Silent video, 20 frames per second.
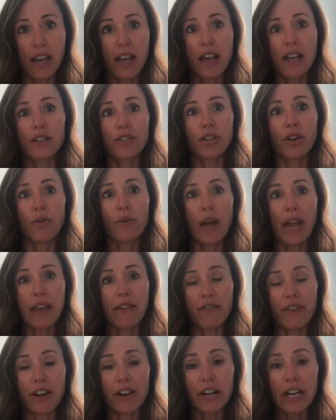So a
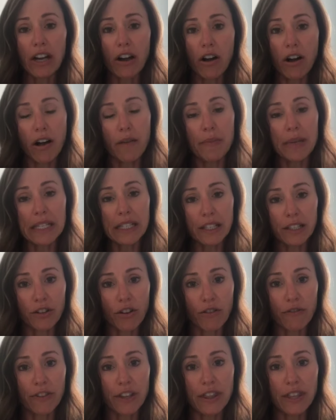very common
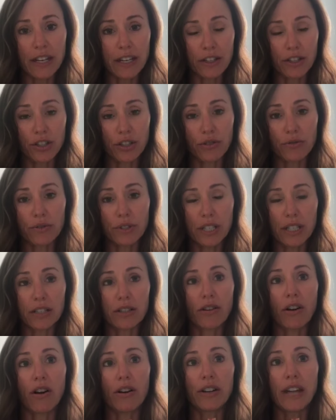solvent that is used is
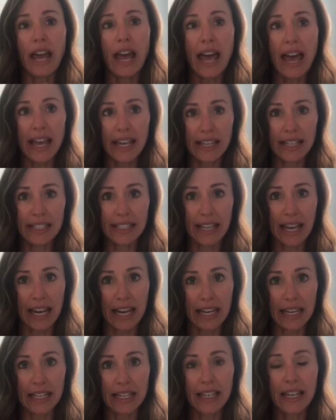called
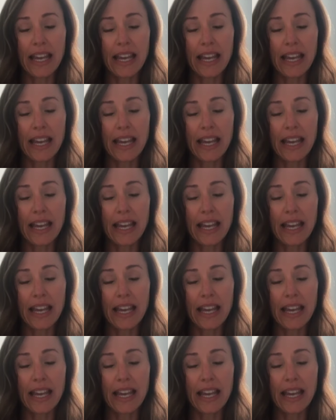hexane,